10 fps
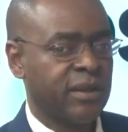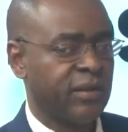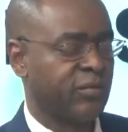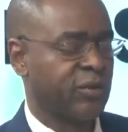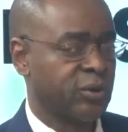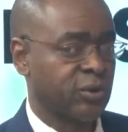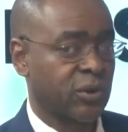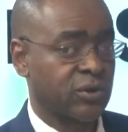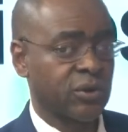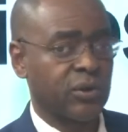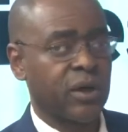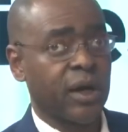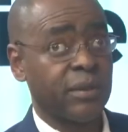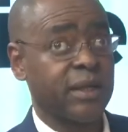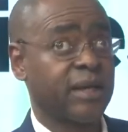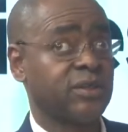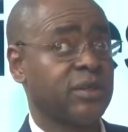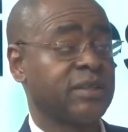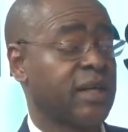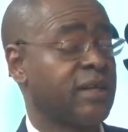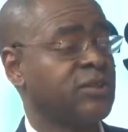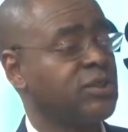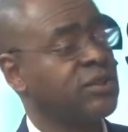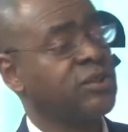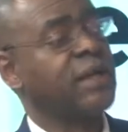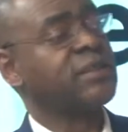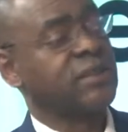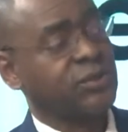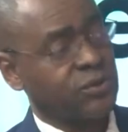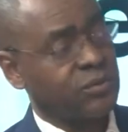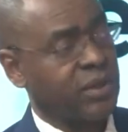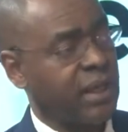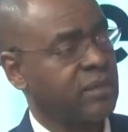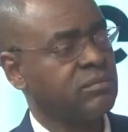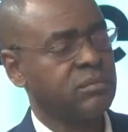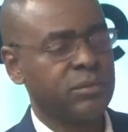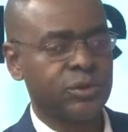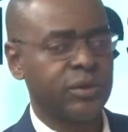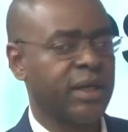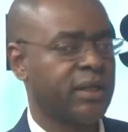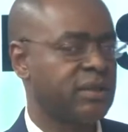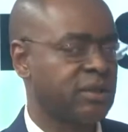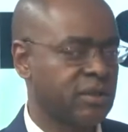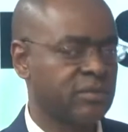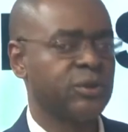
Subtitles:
energy transition plan creates,